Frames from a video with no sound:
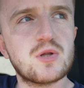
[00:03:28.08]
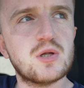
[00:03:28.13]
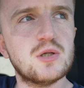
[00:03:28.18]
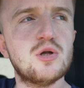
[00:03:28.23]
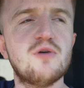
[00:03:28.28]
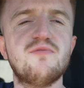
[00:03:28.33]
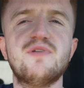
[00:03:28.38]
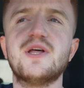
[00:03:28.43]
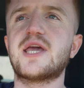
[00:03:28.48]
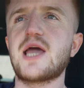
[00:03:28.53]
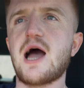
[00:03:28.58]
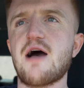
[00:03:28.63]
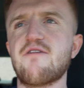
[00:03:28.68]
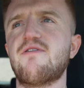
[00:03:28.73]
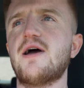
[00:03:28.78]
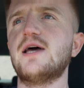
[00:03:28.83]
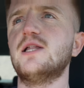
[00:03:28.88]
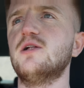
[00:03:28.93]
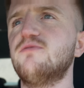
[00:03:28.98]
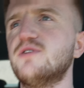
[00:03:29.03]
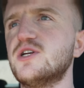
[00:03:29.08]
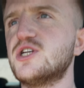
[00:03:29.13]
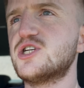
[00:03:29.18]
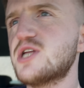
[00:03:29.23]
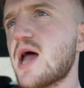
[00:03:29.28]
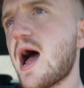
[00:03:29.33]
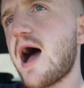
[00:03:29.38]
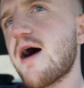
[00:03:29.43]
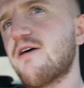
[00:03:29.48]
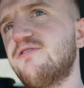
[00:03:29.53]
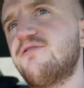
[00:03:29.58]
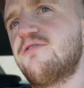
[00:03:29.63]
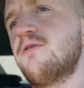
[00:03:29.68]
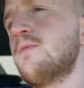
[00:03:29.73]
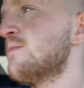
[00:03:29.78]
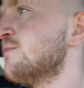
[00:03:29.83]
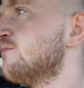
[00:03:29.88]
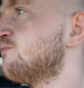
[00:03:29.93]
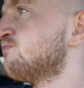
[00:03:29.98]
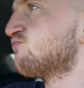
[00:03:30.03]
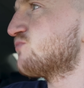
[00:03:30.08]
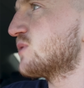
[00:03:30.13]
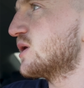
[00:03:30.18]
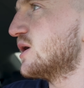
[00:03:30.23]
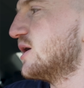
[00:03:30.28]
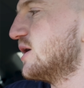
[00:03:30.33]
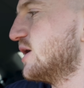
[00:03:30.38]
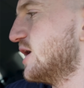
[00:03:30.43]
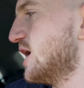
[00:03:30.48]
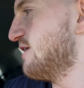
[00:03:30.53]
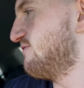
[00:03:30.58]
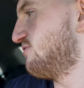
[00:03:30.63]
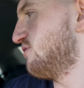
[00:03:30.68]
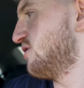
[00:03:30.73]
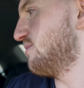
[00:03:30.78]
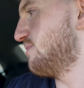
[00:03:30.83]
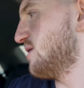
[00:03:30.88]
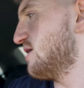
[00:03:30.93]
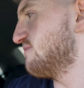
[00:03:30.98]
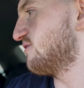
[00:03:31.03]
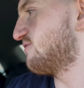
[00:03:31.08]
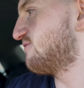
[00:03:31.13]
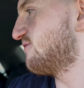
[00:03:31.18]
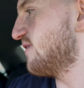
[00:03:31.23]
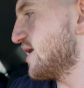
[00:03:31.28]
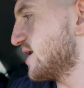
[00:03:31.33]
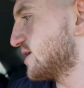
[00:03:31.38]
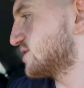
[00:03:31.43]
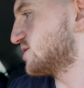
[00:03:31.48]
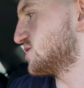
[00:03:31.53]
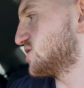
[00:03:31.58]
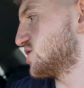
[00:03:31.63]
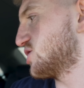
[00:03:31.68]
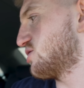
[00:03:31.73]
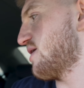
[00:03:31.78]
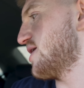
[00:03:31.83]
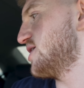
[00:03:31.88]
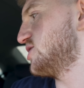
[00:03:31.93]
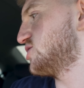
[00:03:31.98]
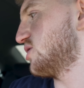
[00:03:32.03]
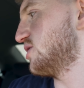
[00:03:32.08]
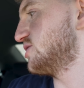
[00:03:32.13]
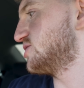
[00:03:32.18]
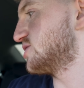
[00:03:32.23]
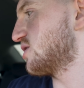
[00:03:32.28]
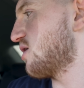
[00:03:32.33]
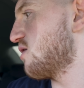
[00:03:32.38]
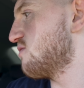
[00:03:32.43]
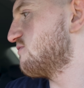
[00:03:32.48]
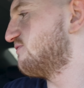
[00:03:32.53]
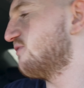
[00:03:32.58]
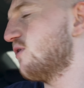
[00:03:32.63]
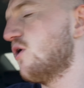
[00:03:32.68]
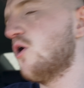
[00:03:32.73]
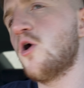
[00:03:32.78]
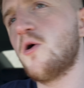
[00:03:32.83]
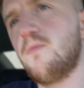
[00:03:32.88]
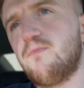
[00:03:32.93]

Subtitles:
Lovely cafe, lovely staff. If you're in a bit of a fix, it's a great choice to go for.